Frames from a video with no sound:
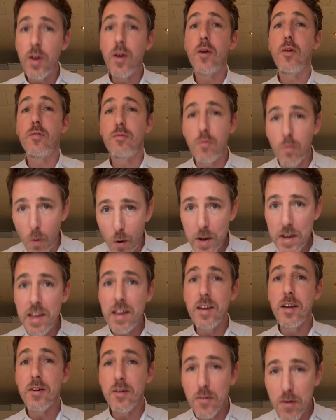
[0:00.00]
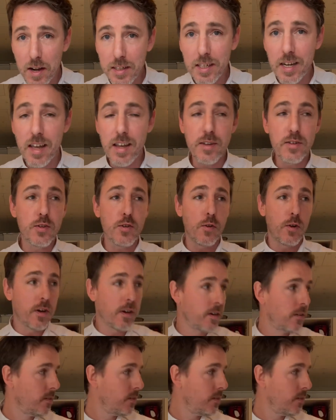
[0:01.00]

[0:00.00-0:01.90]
of white granulated sugar.